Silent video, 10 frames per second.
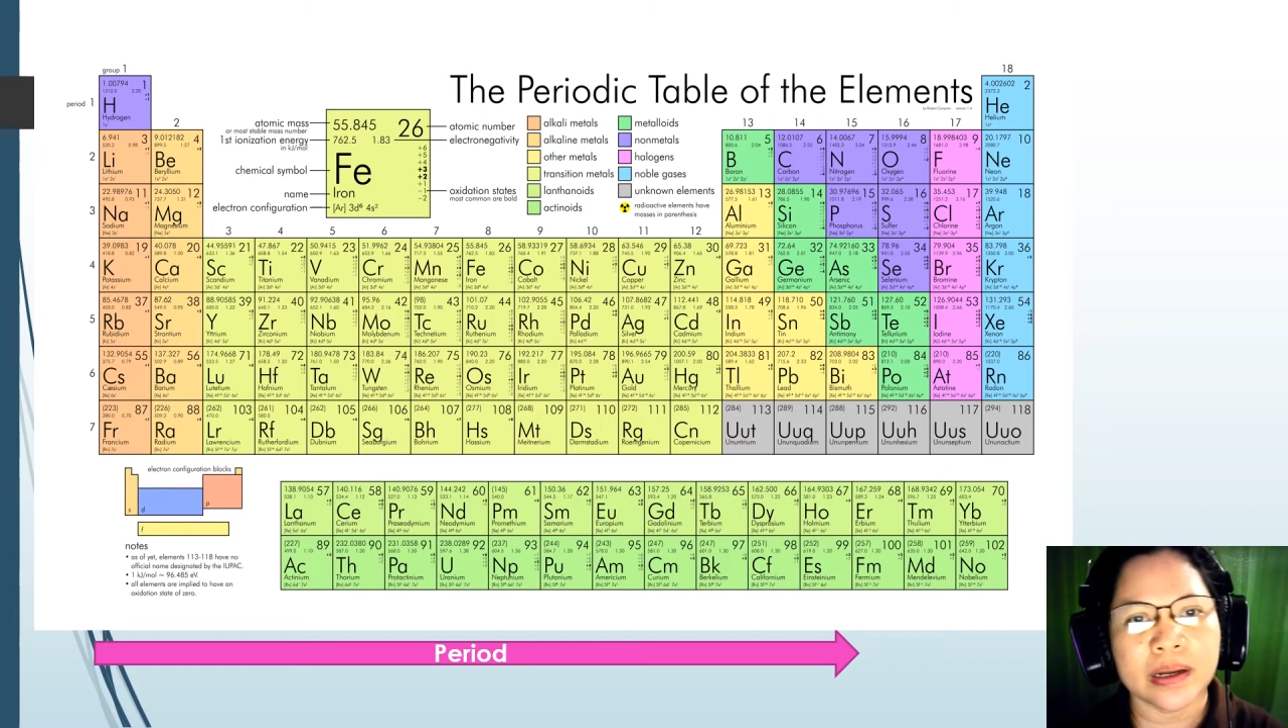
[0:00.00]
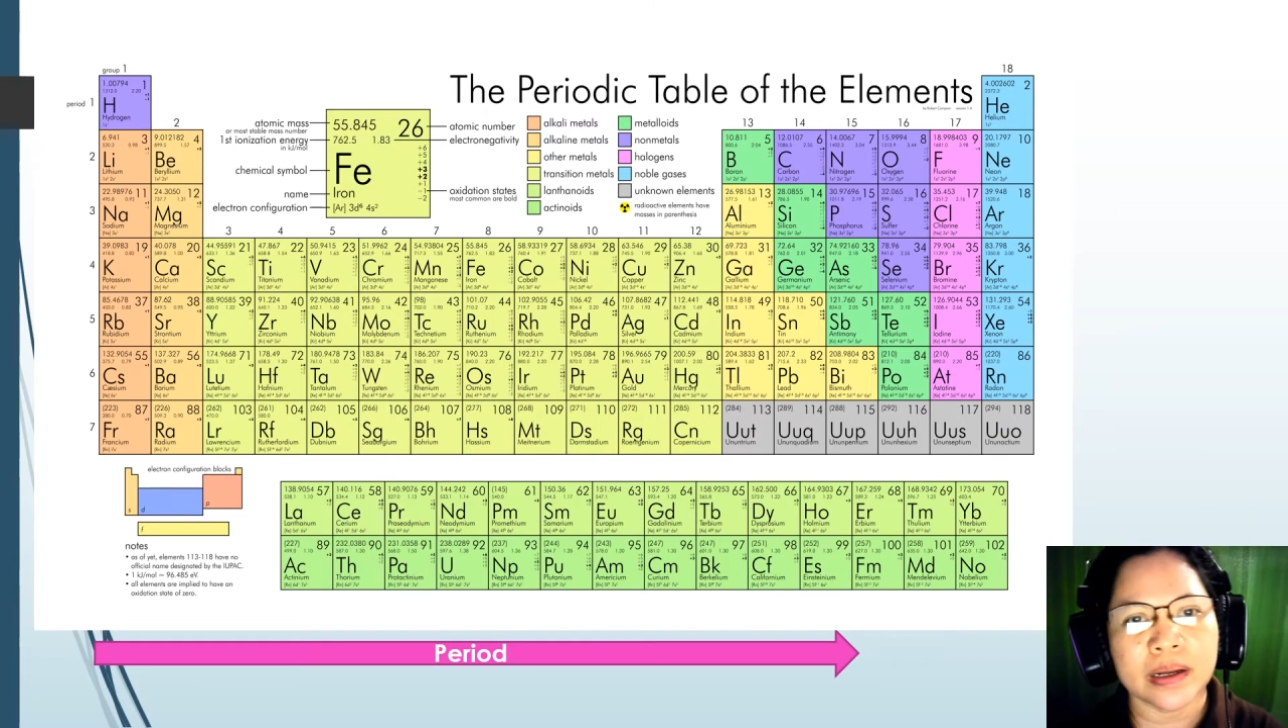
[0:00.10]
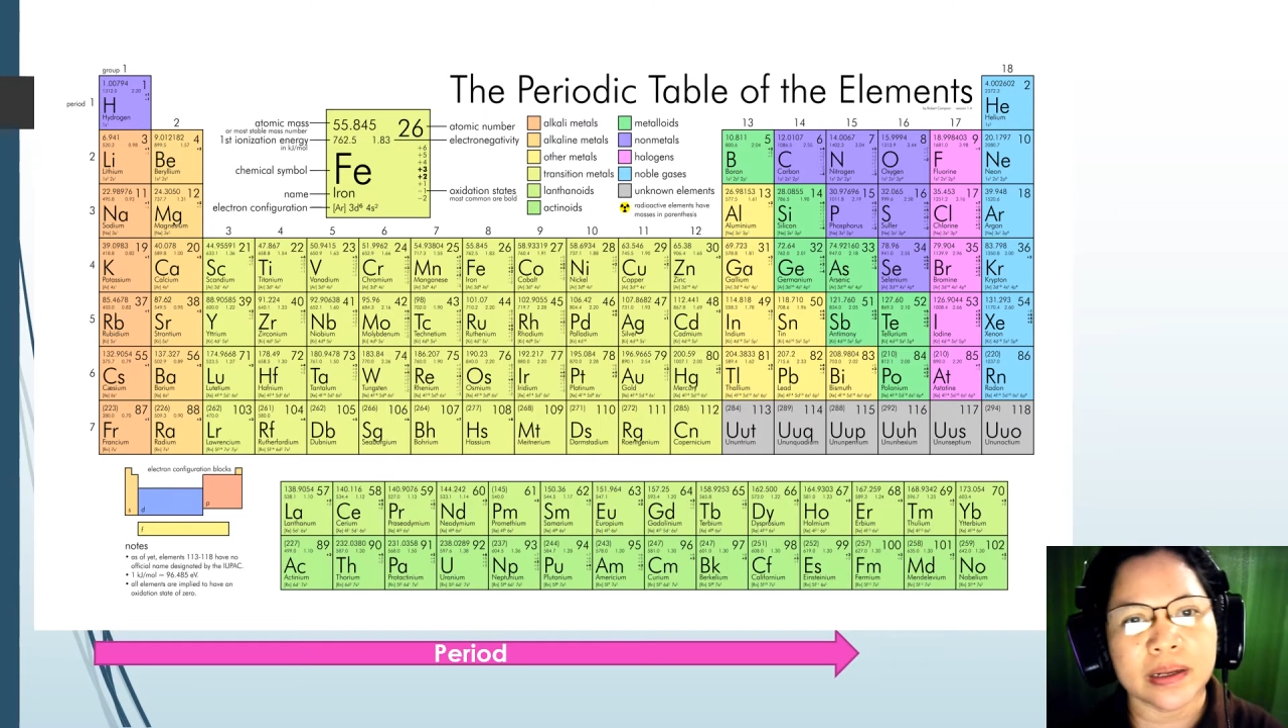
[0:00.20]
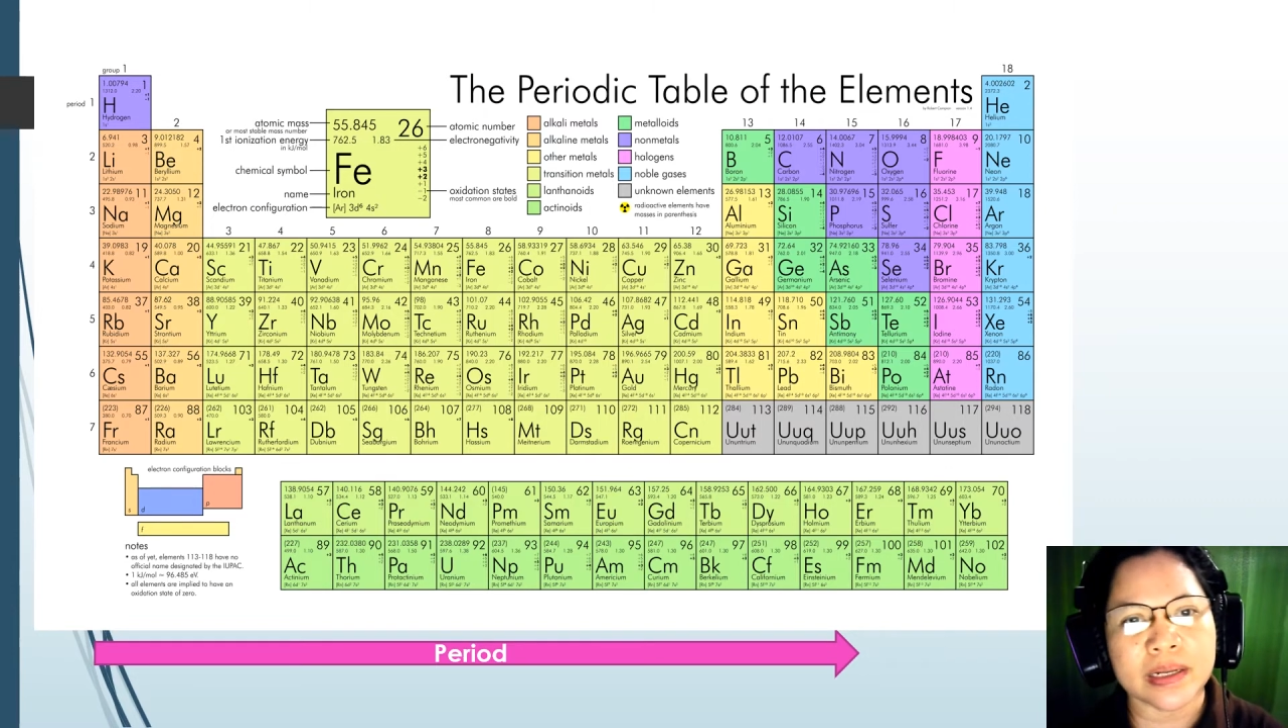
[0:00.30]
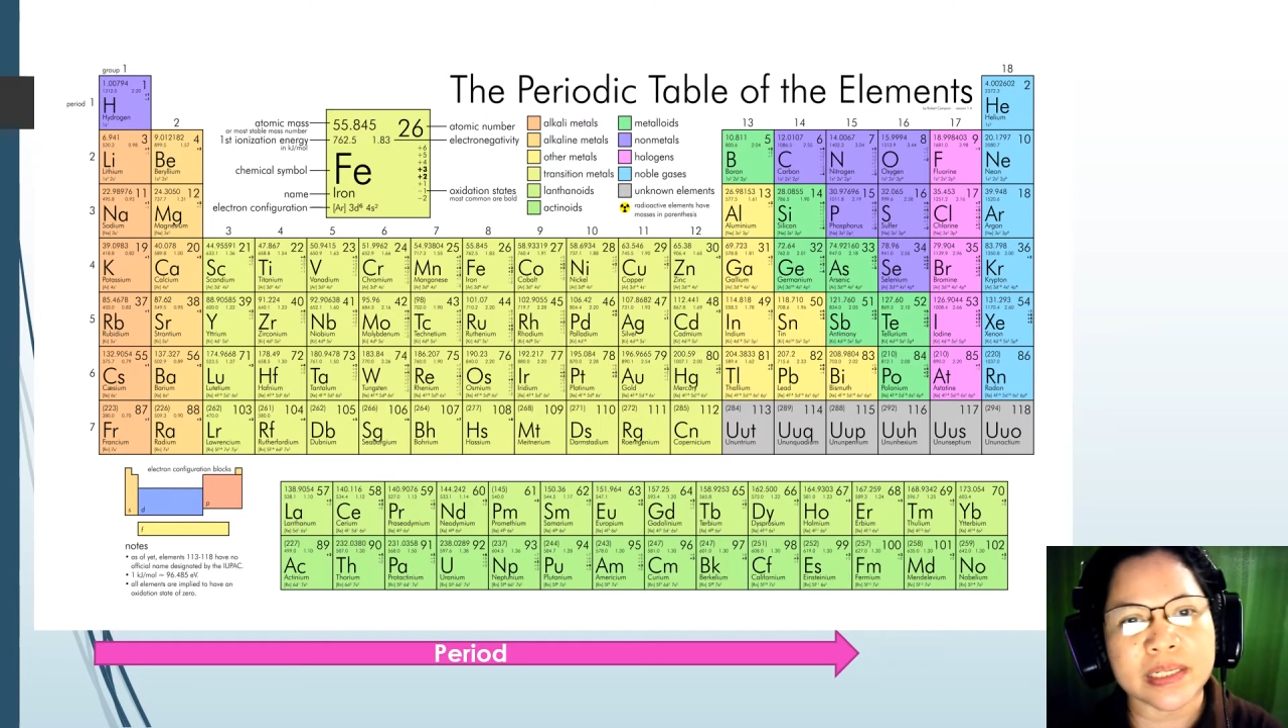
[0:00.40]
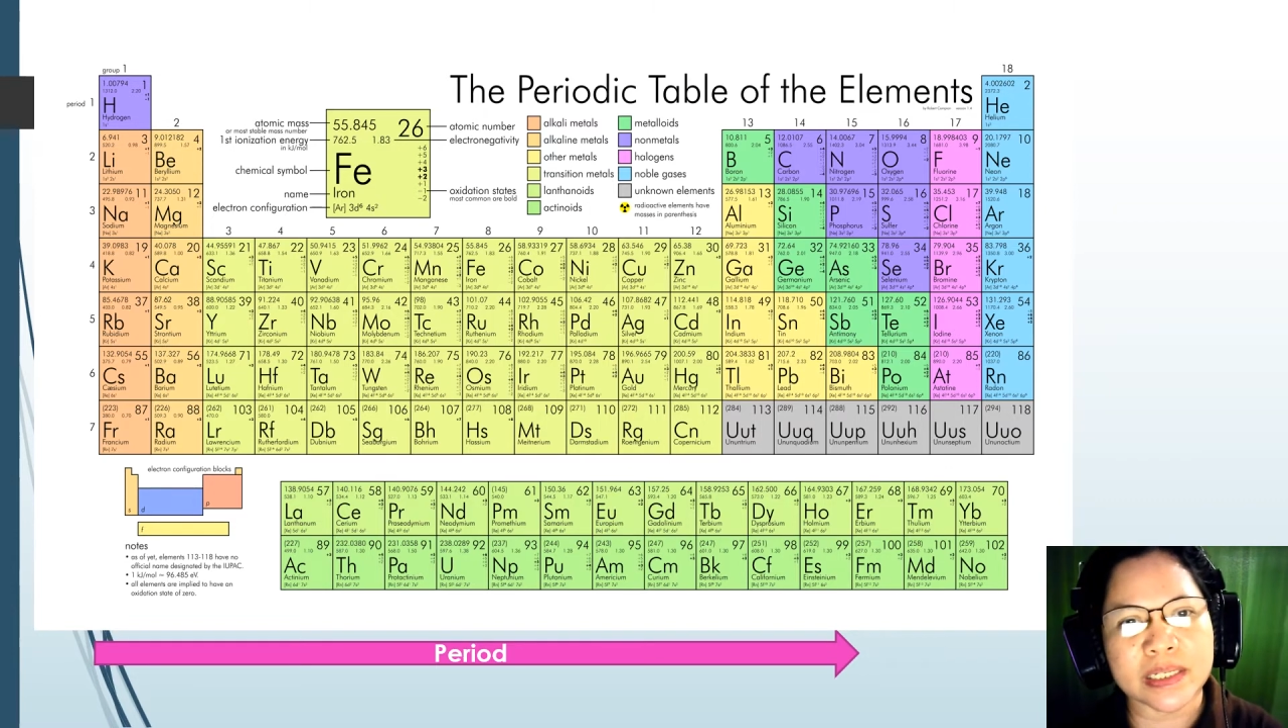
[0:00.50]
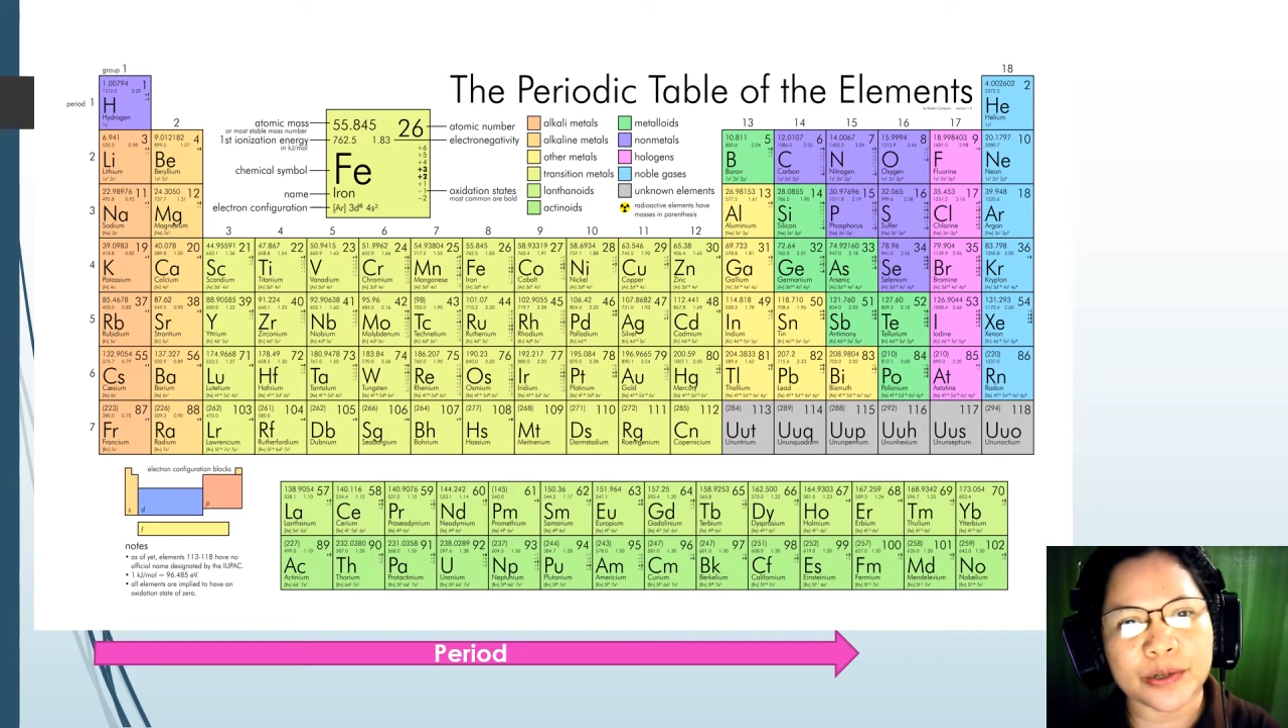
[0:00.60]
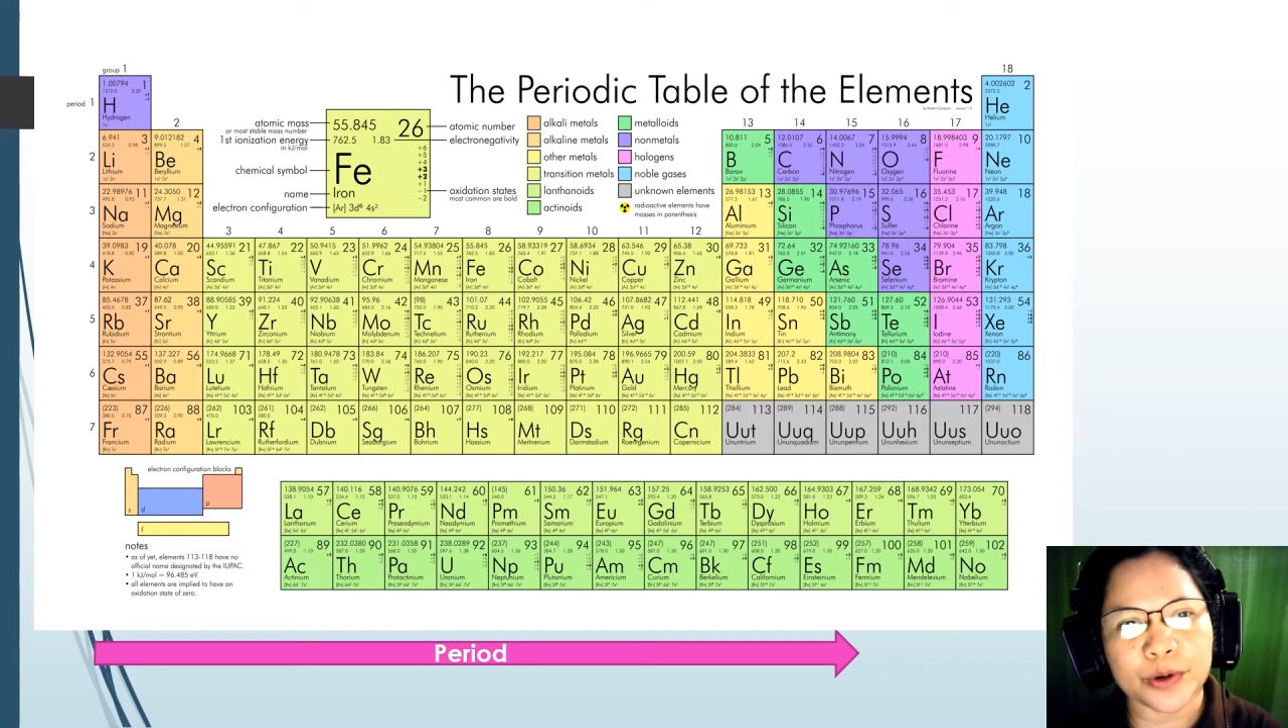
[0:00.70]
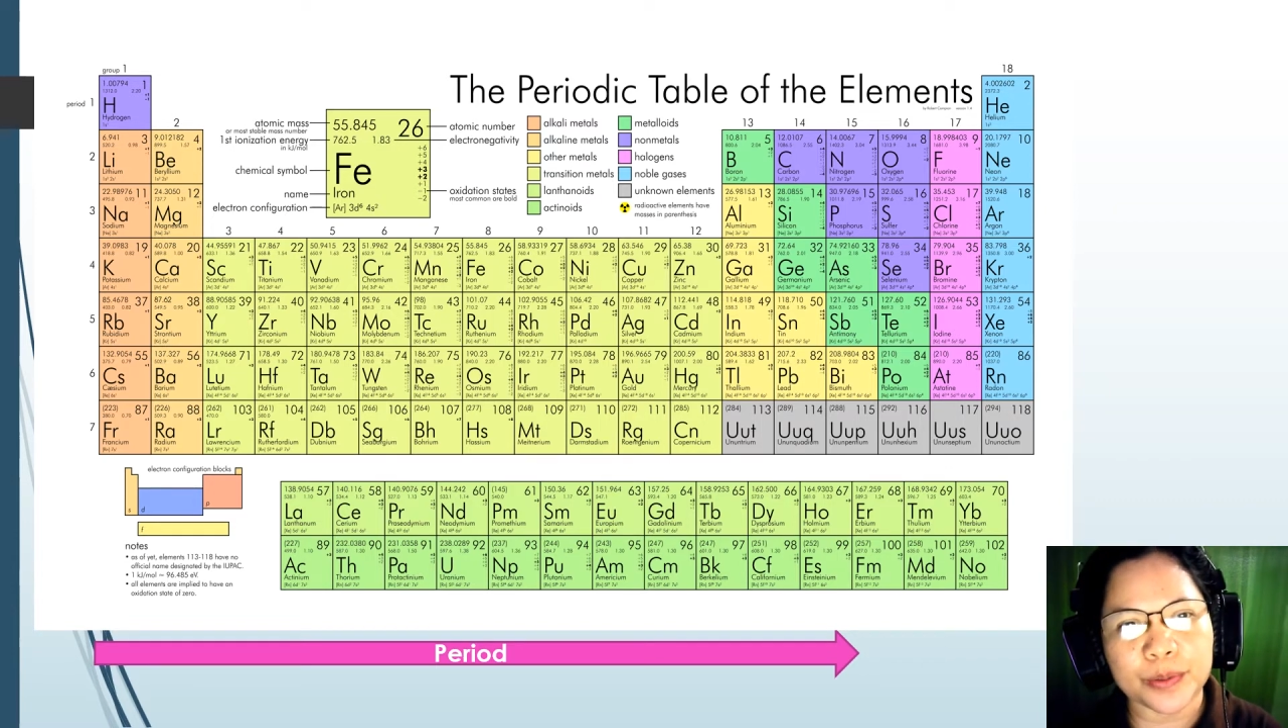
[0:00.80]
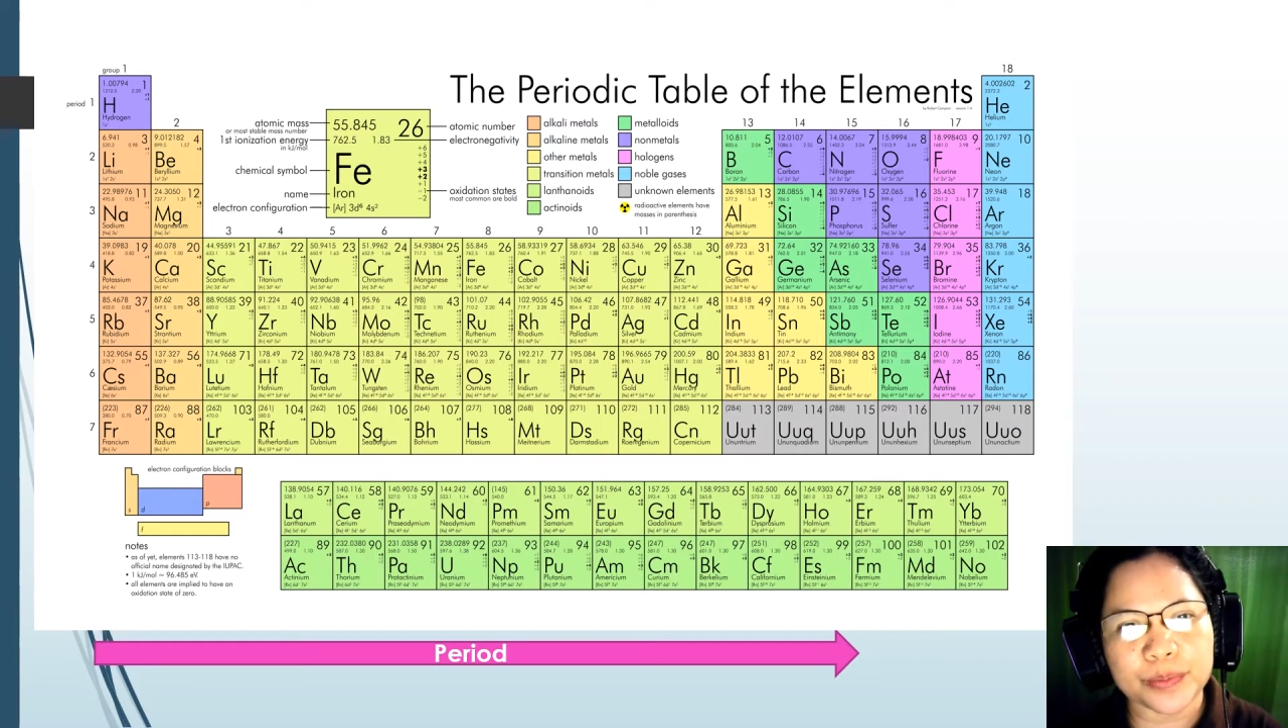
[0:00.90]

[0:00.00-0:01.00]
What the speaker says: This is group